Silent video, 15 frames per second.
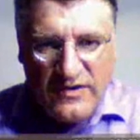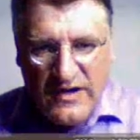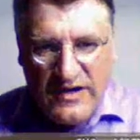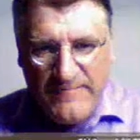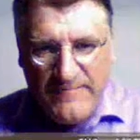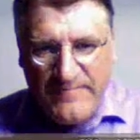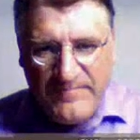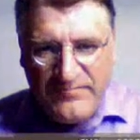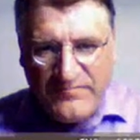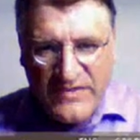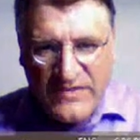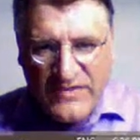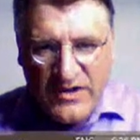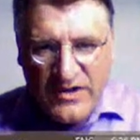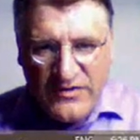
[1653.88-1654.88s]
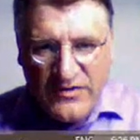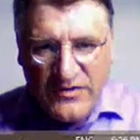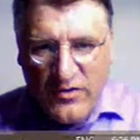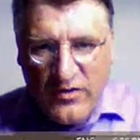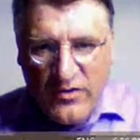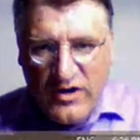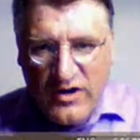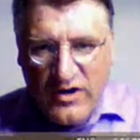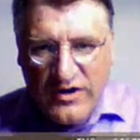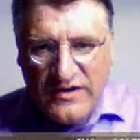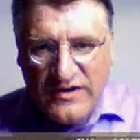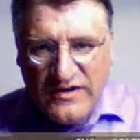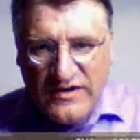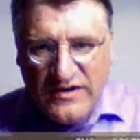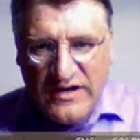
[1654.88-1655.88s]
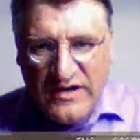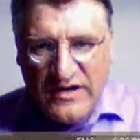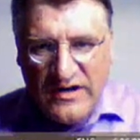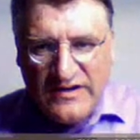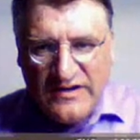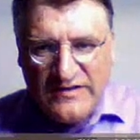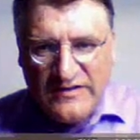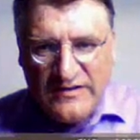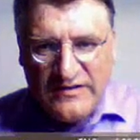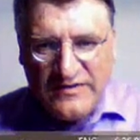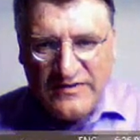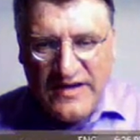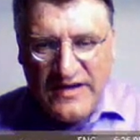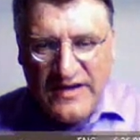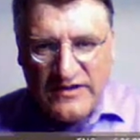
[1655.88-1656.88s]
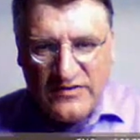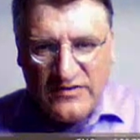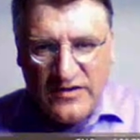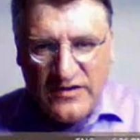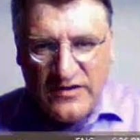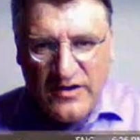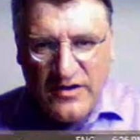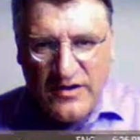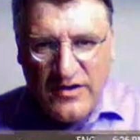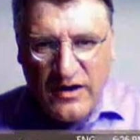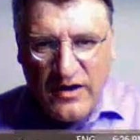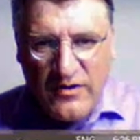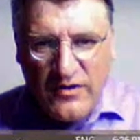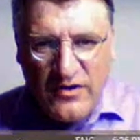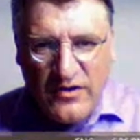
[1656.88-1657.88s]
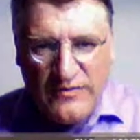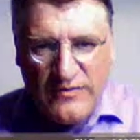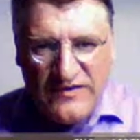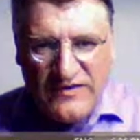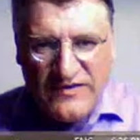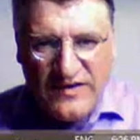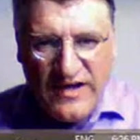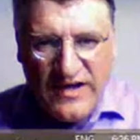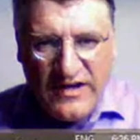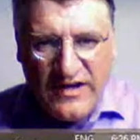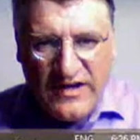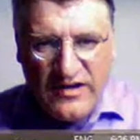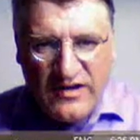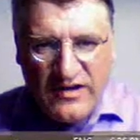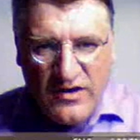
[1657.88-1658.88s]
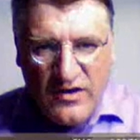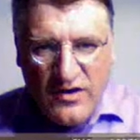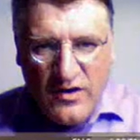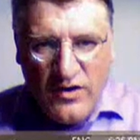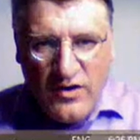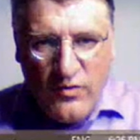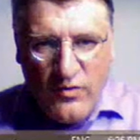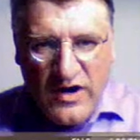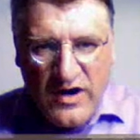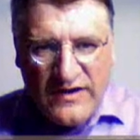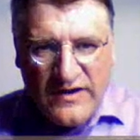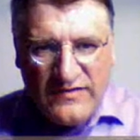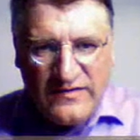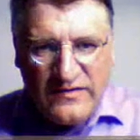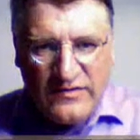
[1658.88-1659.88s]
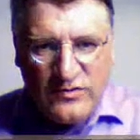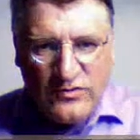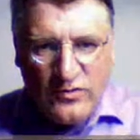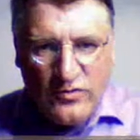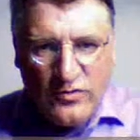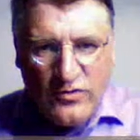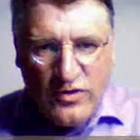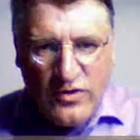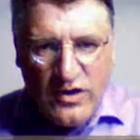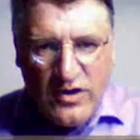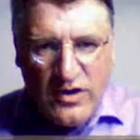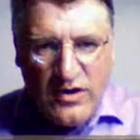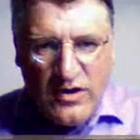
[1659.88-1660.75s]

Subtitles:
okay. So here it seems that our only mistake was to